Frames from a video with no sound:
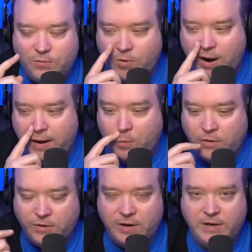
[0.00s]
Right.
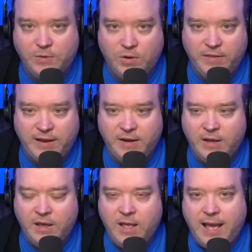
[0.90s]
Well, you're going to do all that. Now
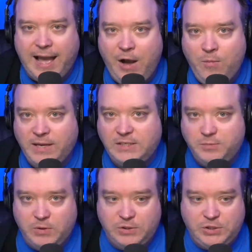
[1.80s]
how am I
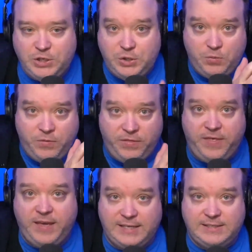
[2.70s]
supposed to do
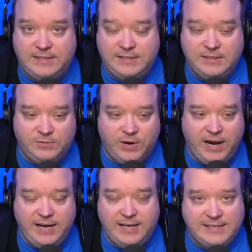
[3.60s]
this?
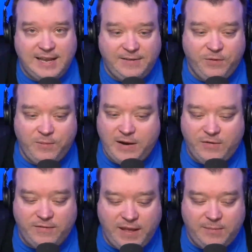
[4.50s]
Right. And it's not for a matter
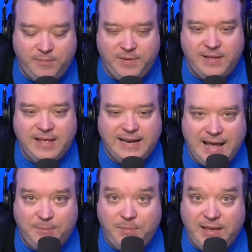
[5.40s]
of not,
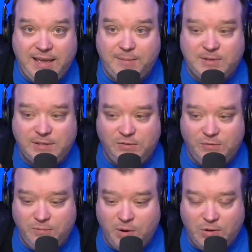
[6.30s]
not being able
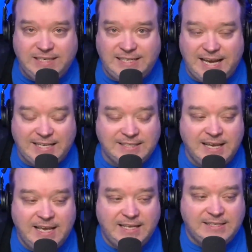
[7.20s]
to multitask.
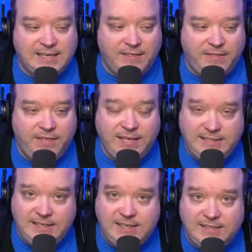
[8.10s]
It's like
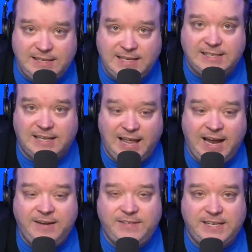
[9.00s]
this takes a
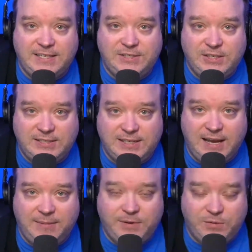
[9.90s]
lot of attention and
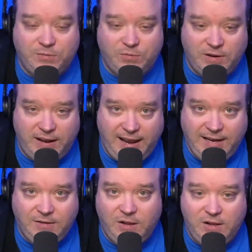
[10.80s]
time to, to
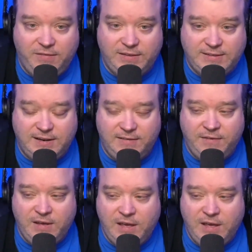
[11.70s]
handle all this stuff.